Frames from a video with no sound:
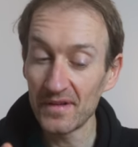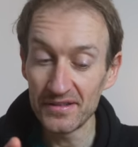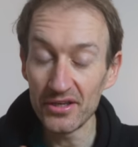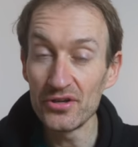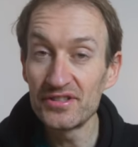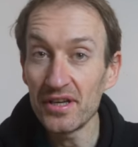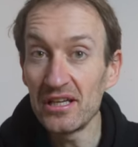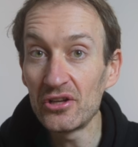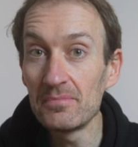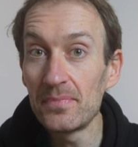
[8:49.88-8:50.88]
So
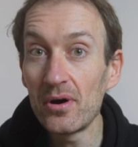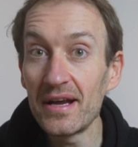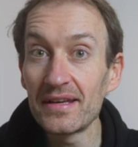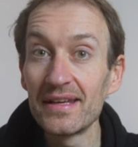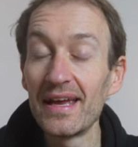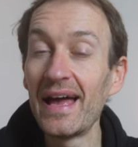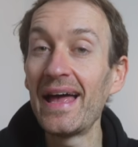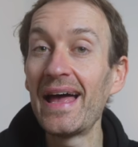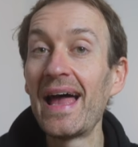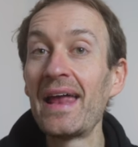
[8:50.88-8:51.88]
stunning looking bike,
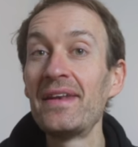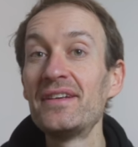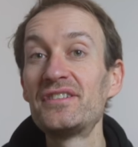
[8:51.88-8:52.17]
and the